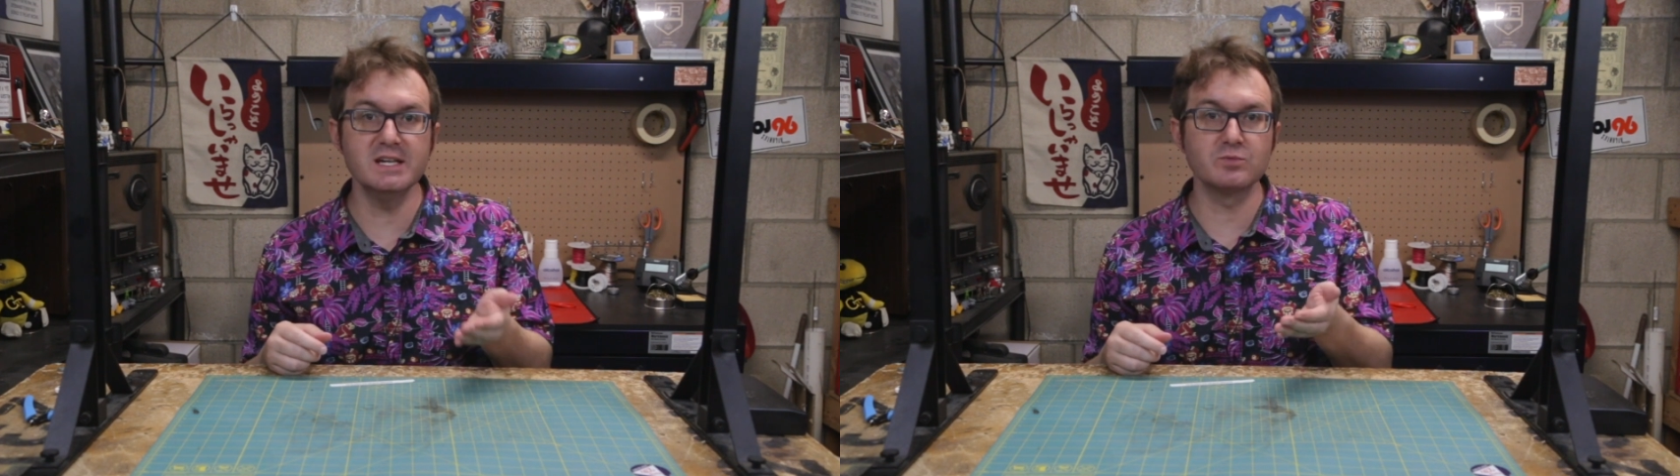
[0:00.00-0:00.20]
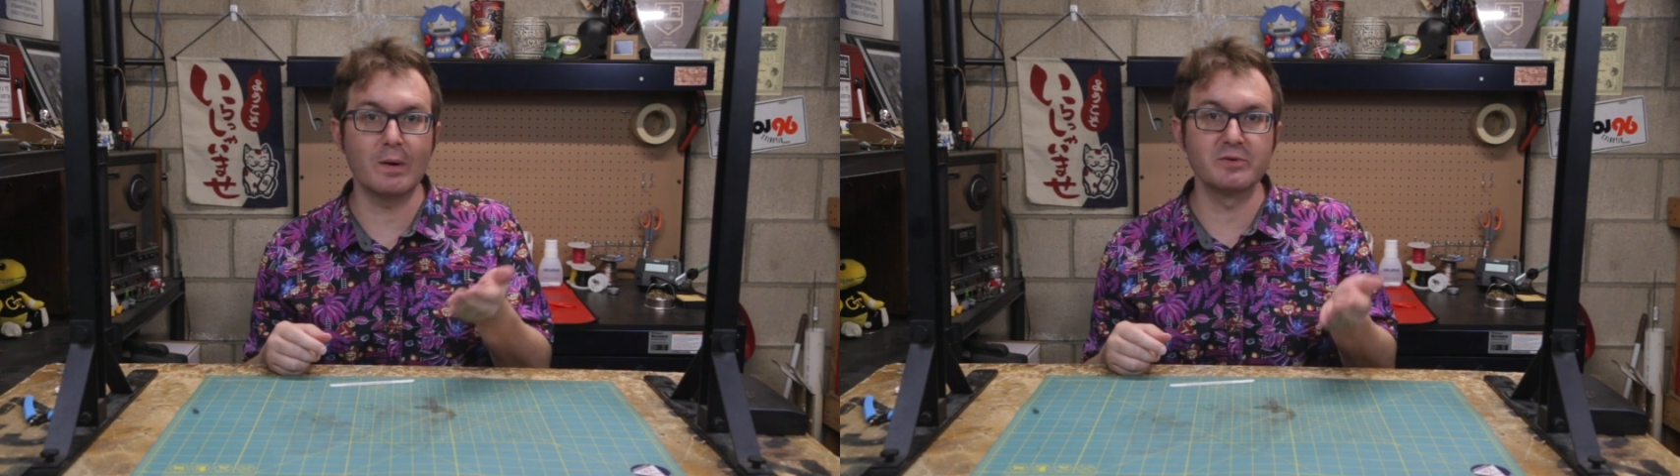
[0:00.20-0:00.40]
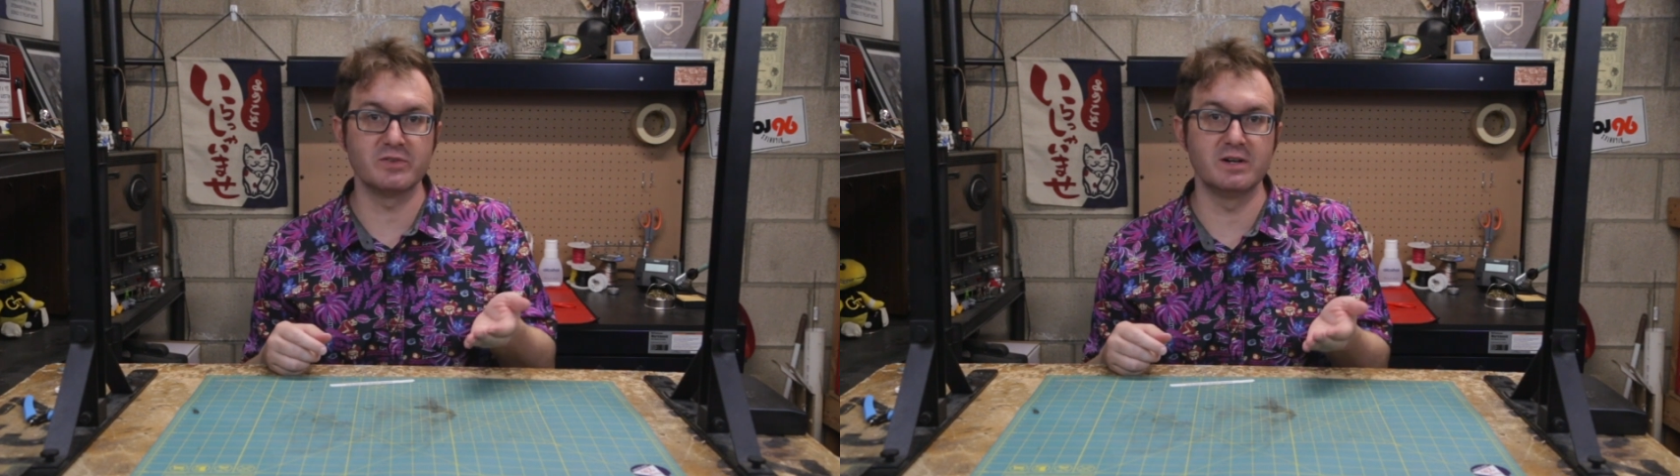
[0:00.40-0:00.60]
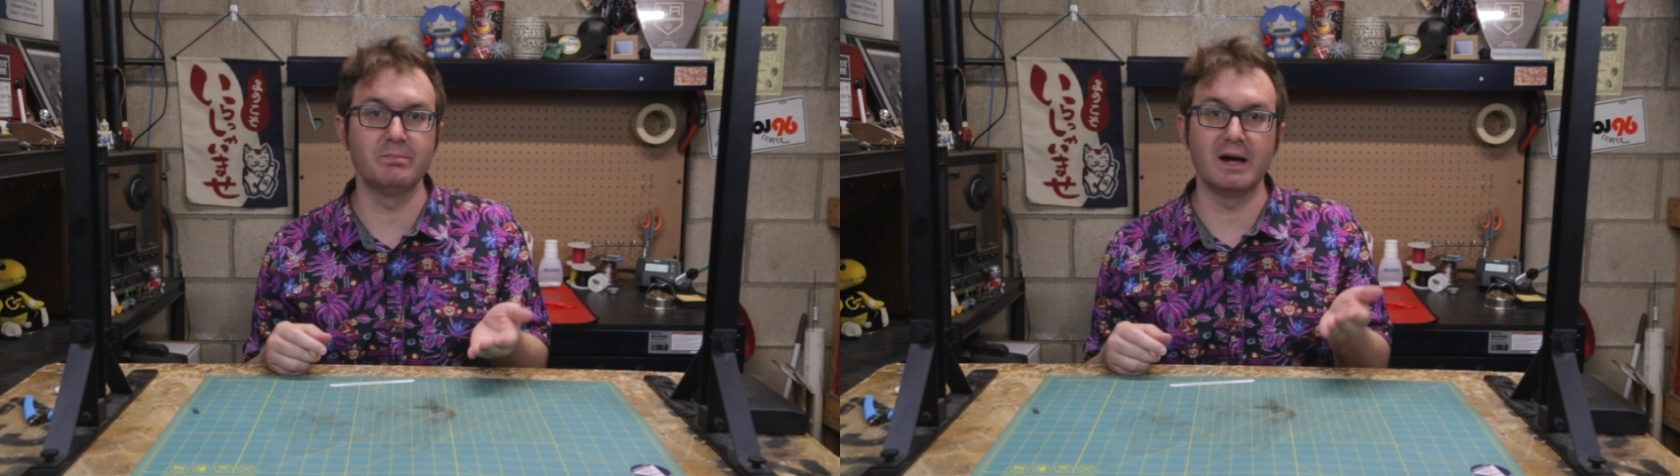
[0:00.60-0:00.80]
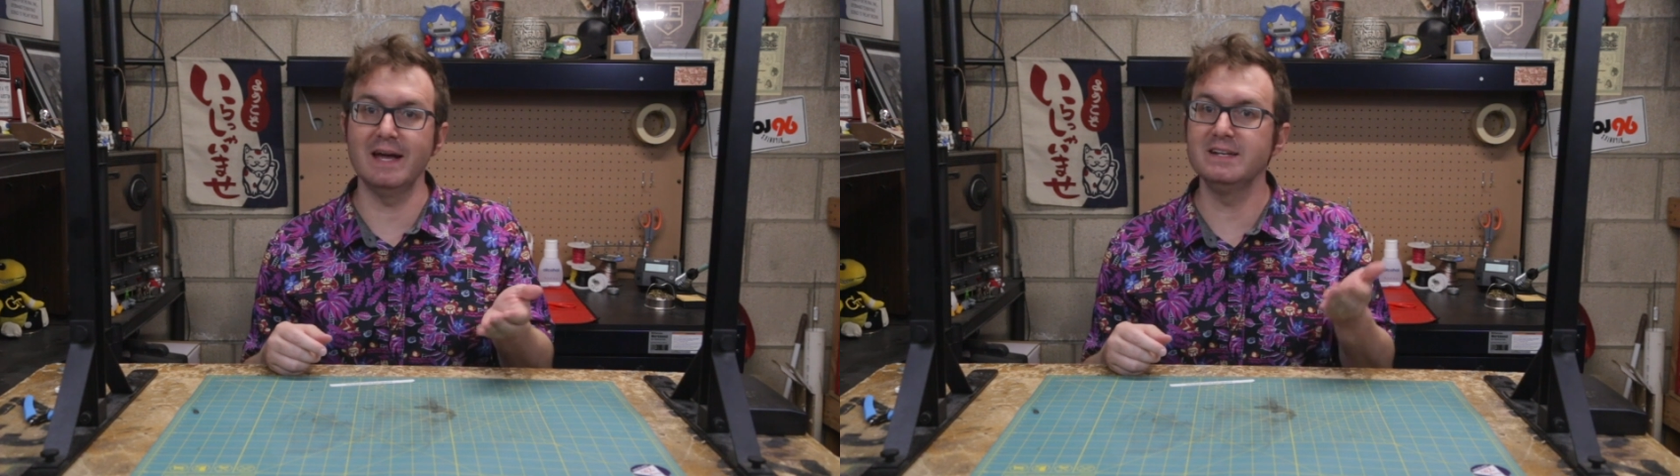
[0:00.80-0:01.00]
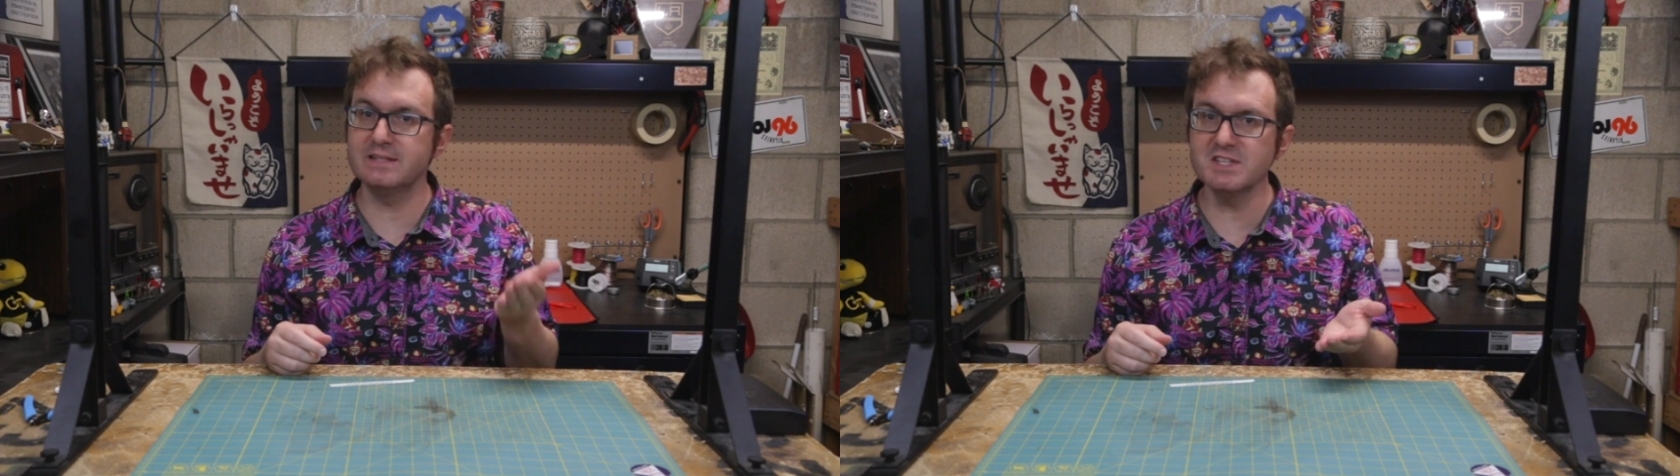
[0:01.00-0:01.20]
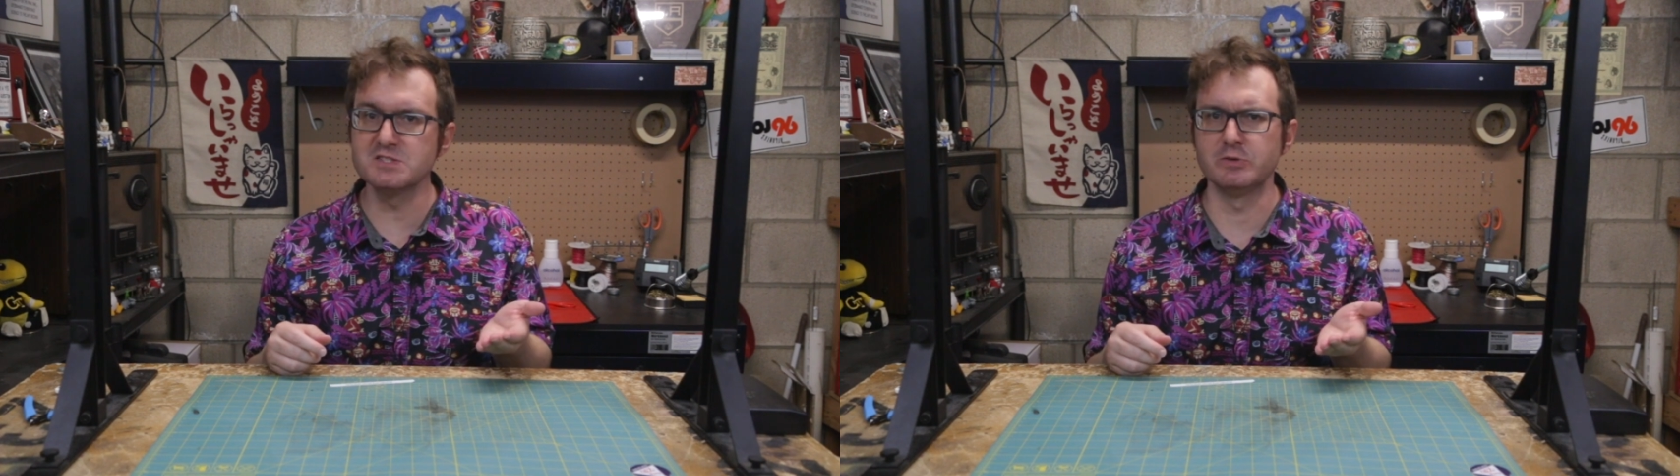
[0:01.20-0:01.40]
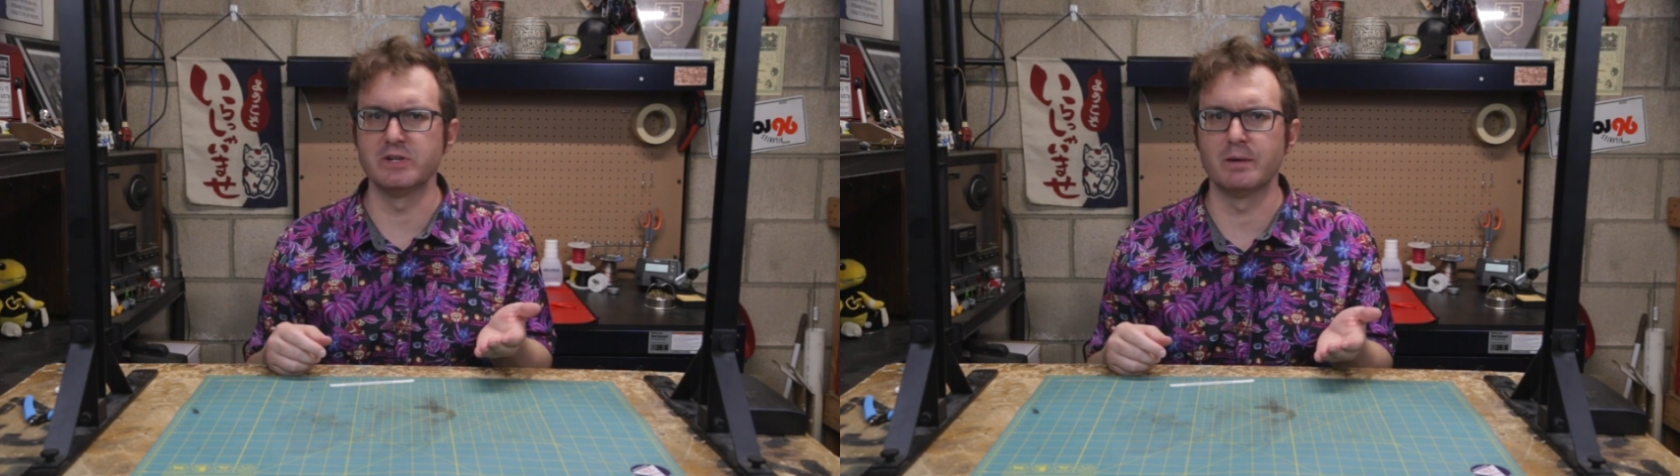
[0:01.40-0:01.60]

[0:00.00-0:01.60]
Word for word: is represented by a decimal